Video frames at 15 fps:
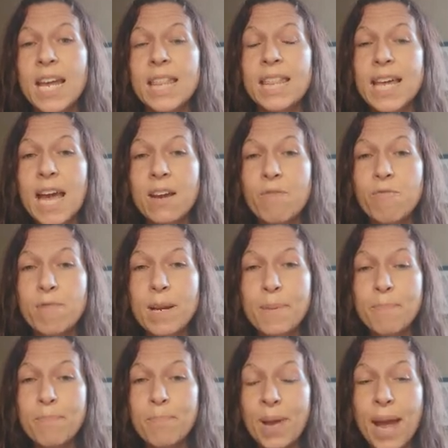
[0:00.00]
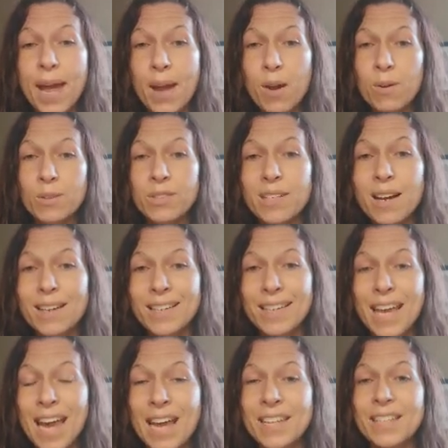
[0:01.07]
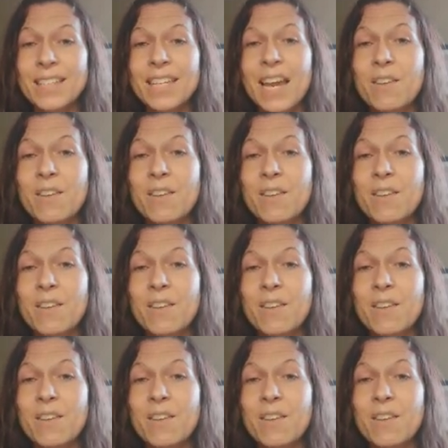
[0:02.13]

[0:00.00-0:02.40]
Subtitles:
that rebels against